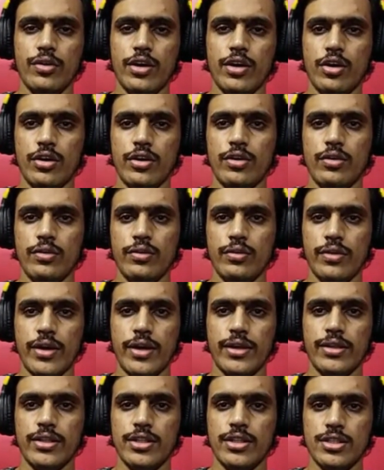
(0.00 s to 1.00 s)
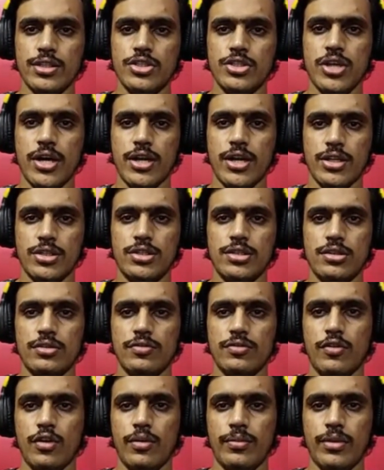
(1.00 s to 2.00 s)
did you do in order to get this
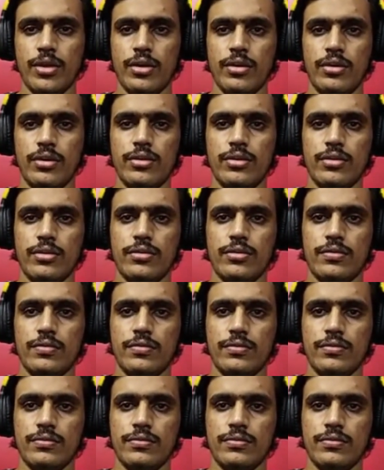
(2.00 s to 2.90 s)
chance from there?